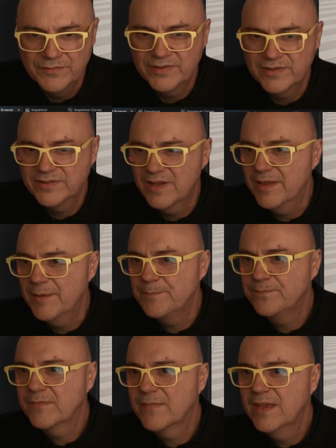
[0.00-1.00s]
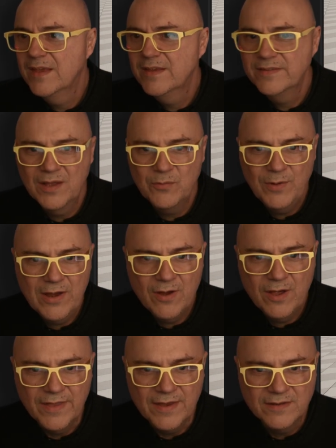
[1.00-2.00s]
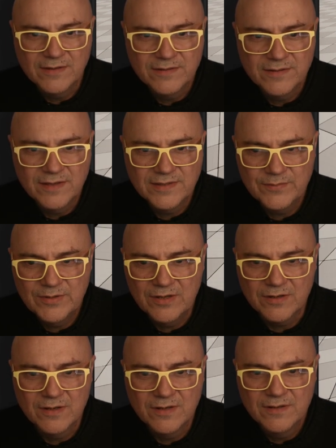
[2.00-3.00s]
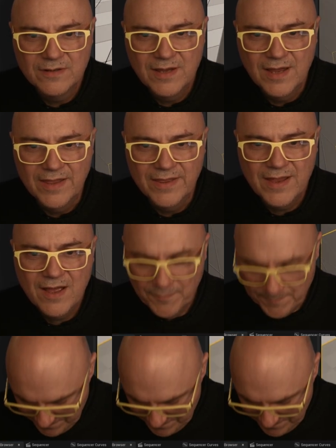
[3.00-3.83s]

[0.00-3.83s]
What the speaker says: like that. Now where are they? Let's have a look. Here they are.